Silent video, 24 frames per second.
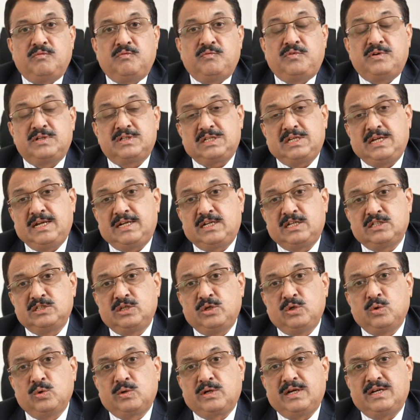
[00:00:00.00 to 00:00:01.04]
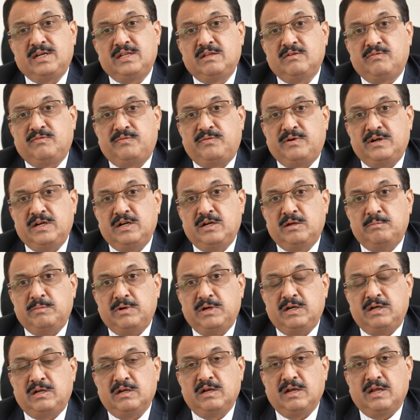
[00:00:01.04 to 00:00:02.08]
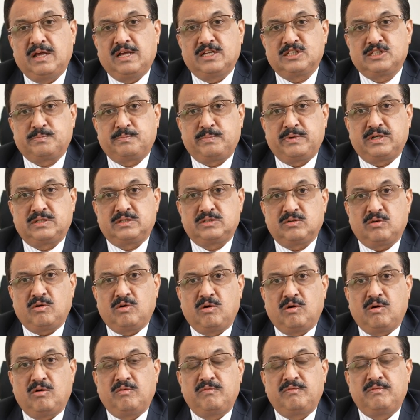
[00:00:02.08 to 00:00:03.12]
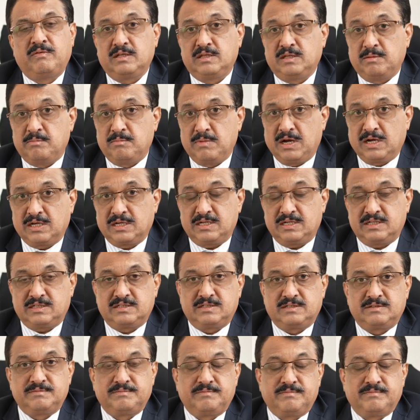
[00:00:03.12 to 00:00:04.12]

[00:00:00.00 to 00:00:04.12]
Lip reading: First, let us look at the fundamental aspects of the markets.